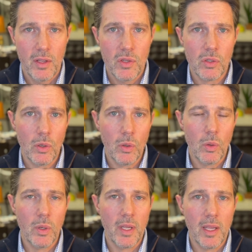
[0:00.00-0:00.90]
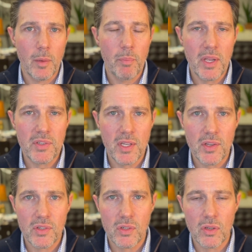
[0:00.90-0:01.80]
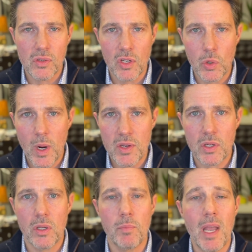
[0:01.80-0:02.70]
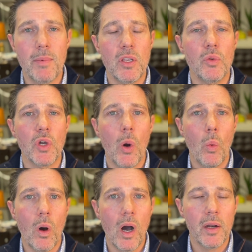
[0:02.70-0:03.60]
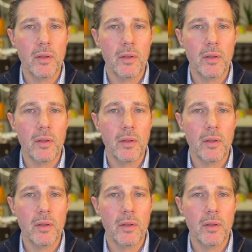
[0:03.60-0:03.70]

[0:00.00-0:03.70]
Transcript: So in a business situation, maybe you don't want